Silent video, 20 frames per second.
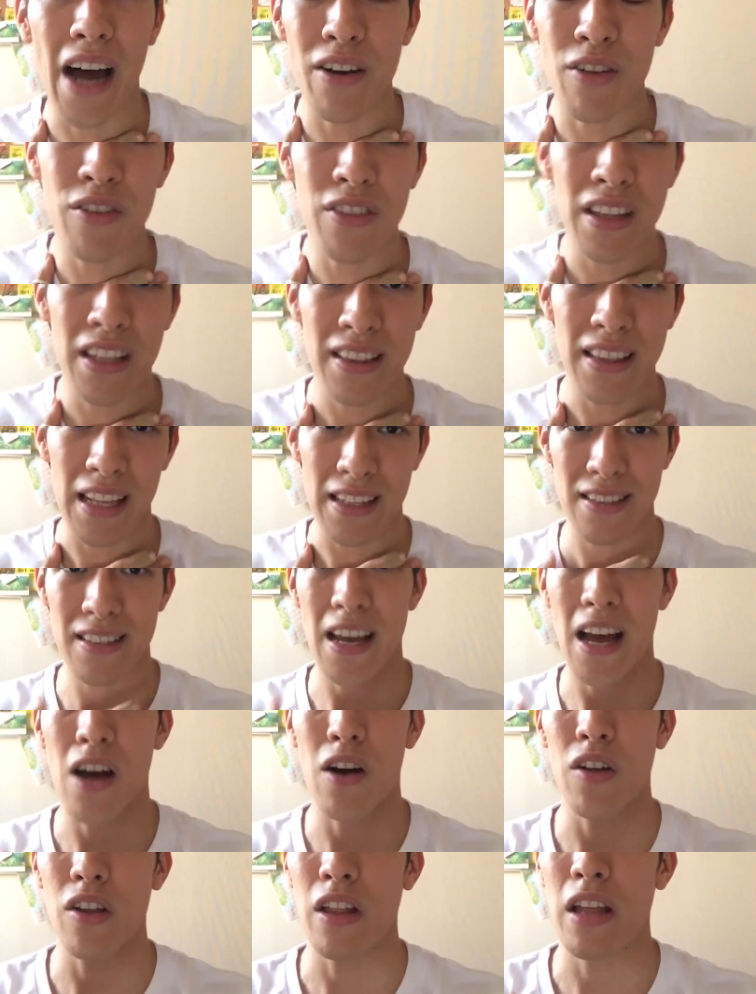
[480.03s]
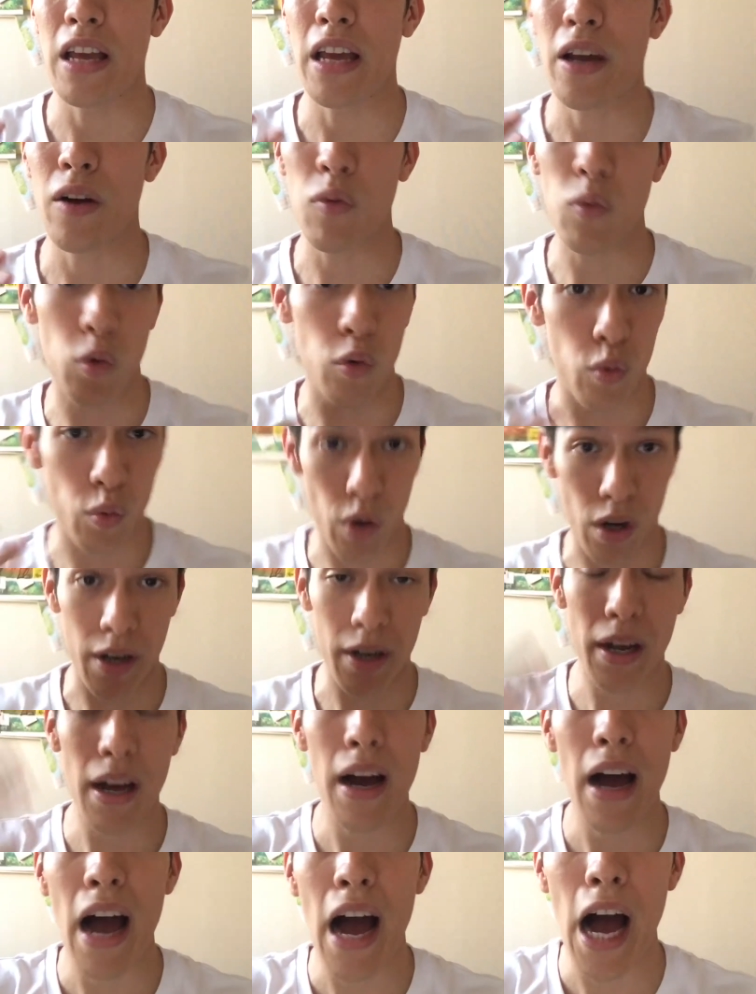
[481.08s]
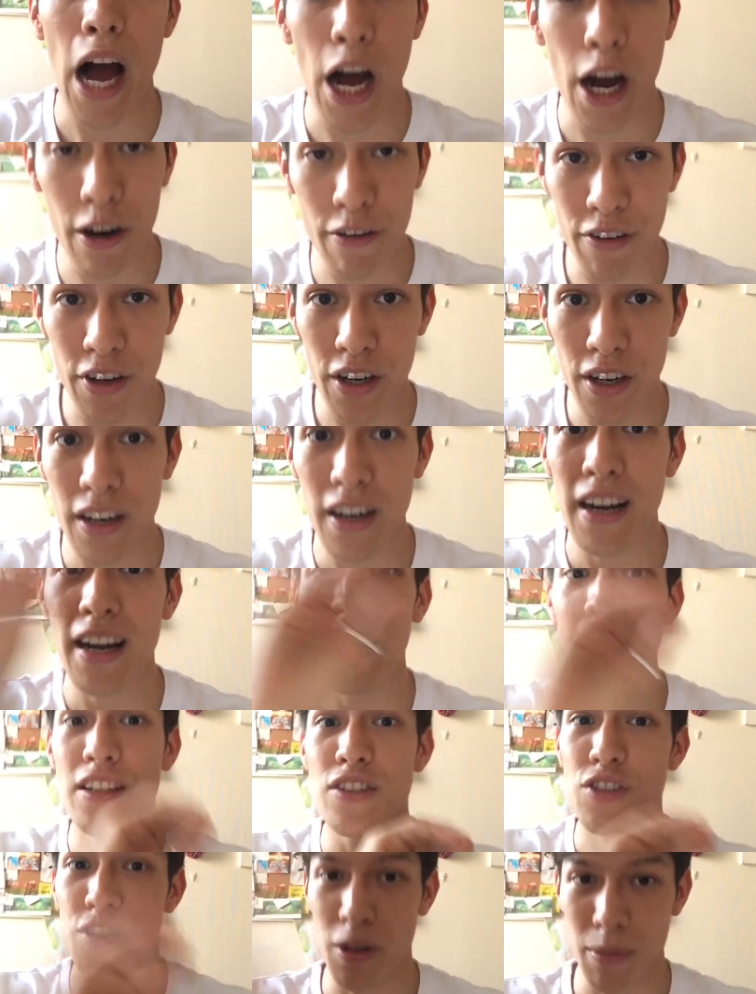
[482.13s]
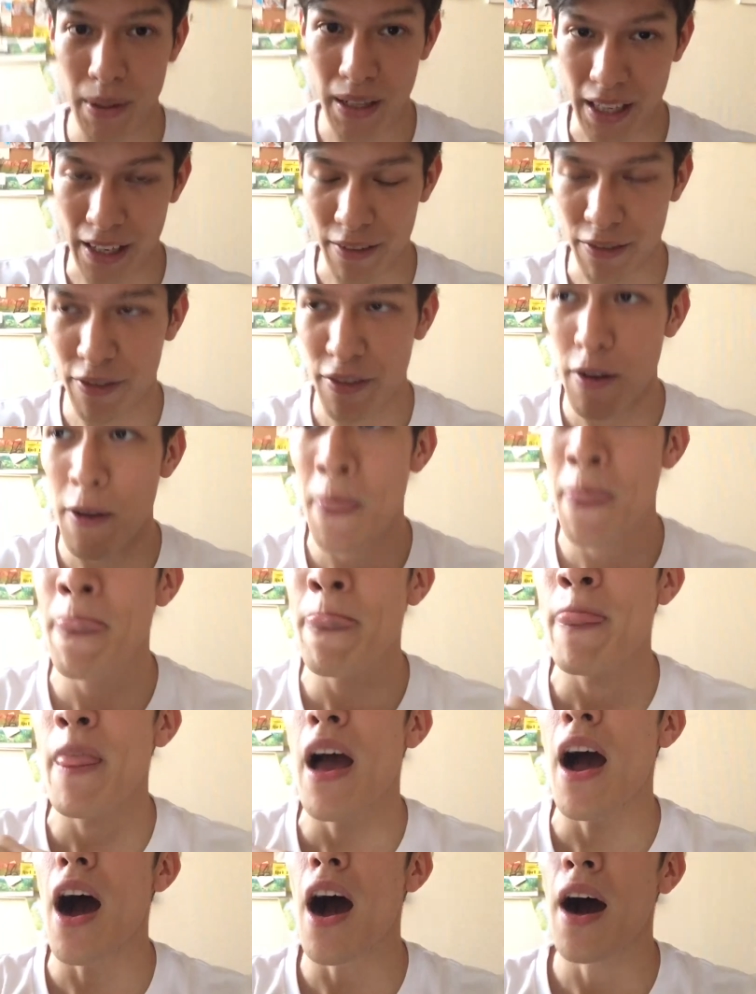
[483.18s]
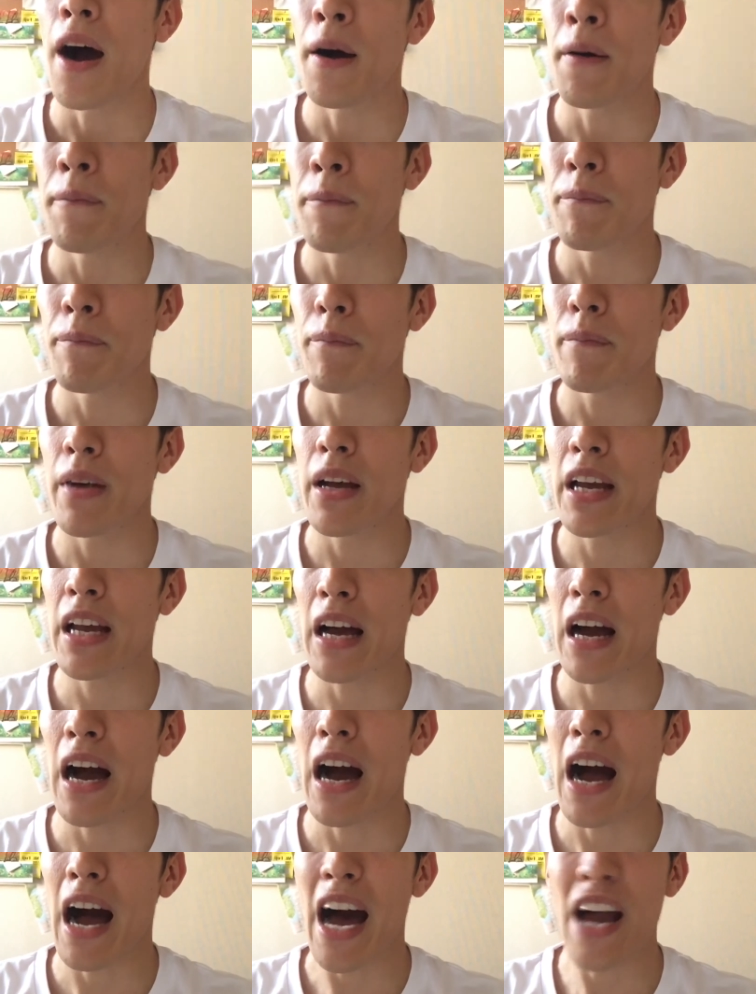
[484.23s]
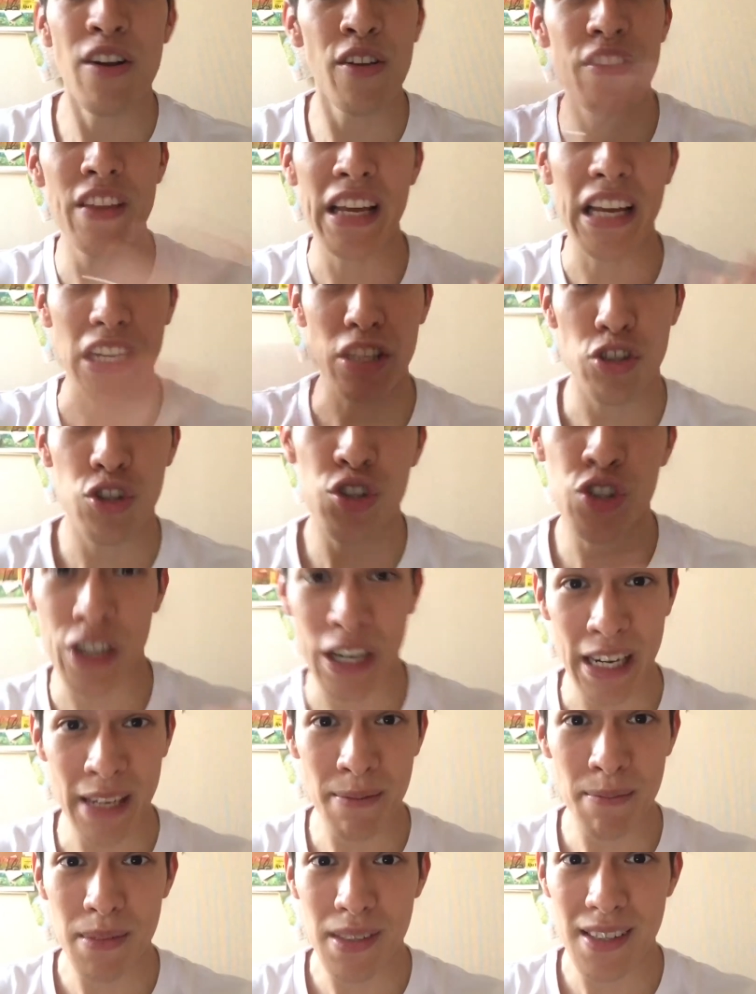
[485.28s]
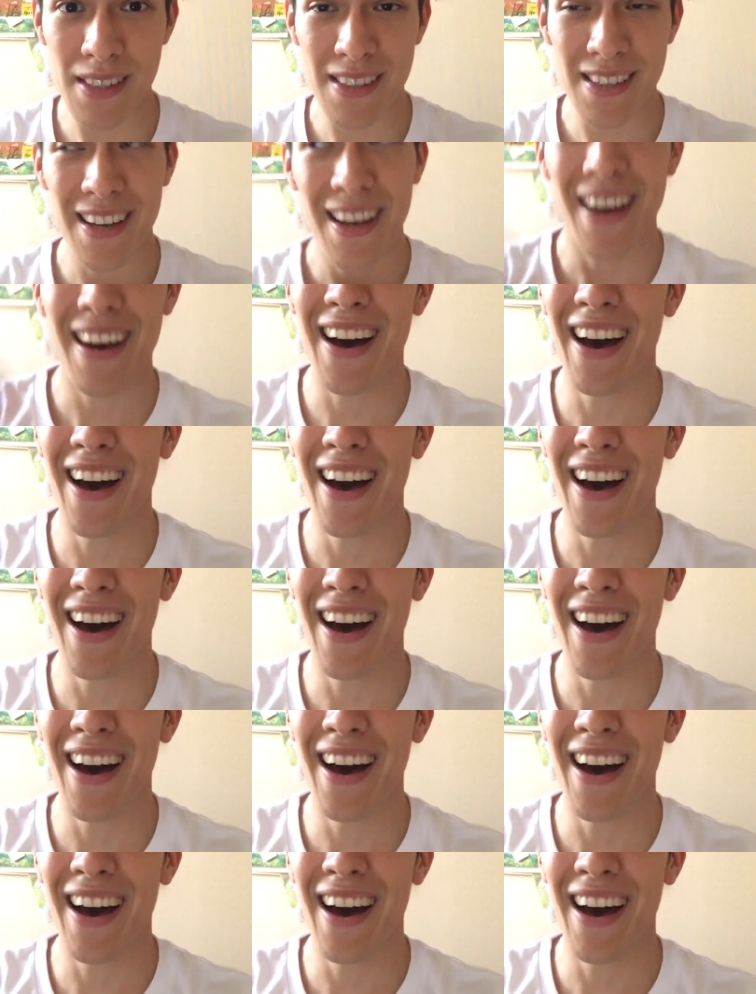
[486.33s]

I don't think that's how it will work. However, it's your belief. I don't think extremes